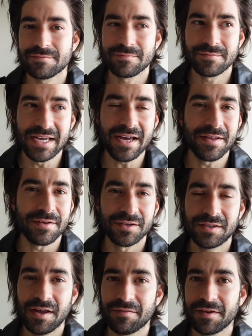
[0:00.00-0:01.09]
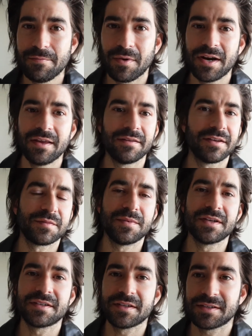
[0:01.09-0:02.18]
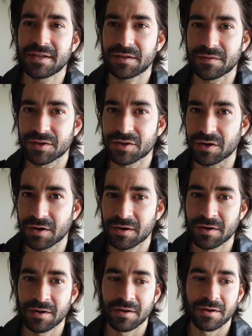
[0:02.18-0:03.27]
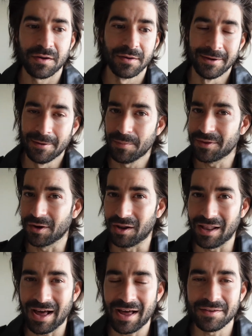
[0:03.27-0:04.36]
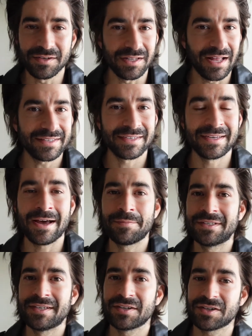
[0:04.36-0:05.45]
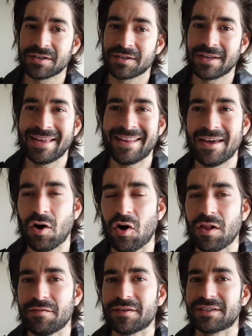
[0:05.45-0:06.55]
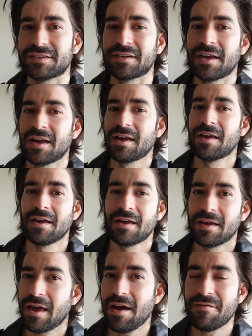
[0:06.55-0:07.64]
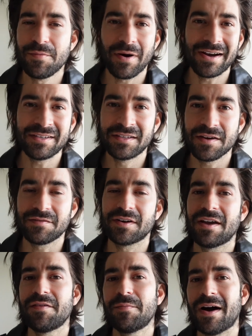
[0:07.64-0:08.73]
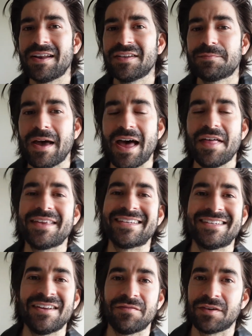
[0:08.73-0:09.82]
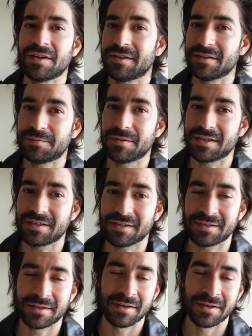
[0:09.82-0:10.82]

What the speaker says: Yeah, there's definitely money in this business, that's for sure. But there's lots of competition, and all of us, everybody's different. Everybody's path is different in this business.